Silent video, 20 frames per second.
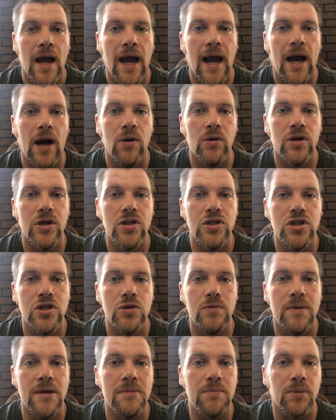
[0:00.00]
How could
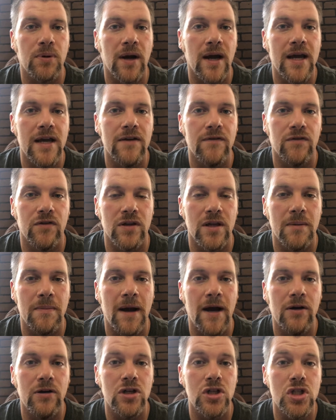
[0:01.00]
you be praying for them?
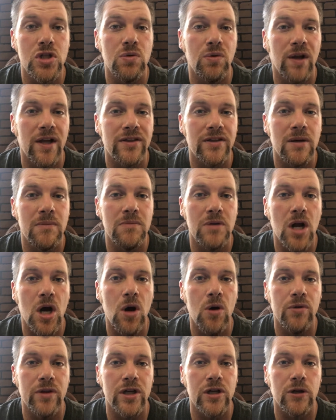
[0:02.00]
How could you let them
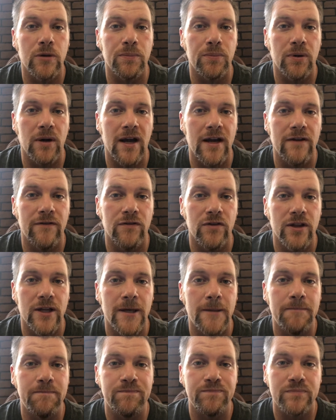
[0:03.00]
know that you're praying for them?